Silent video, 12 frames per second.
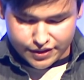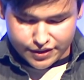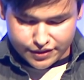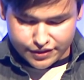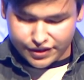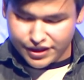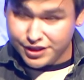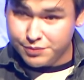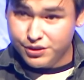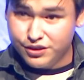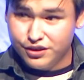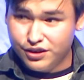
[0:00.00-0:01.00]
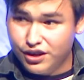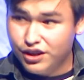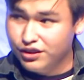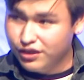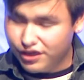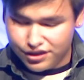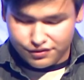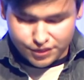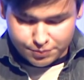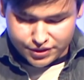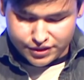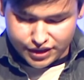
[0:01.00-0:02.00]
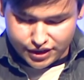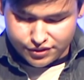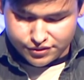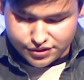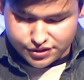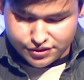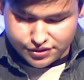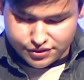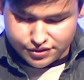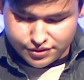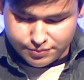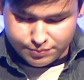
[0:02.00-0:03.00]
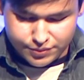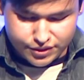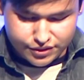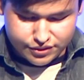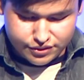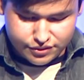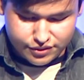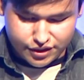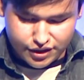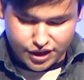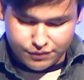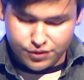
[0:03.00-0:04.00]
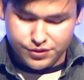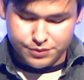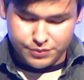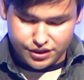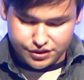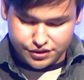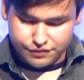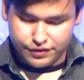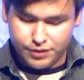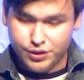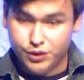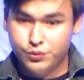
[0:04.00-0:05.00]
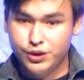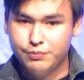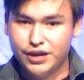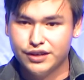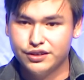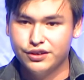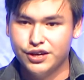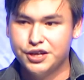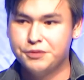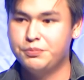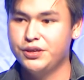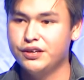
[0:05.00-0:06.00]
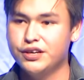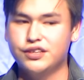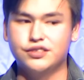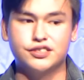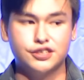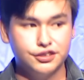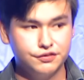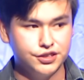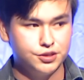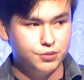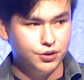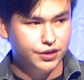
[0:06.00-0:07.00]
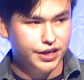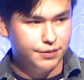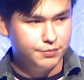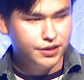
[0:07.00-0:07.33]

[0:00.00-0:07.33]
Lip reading: There has been a lot of up and downs, but I've always managed to find my way back to God because of this program.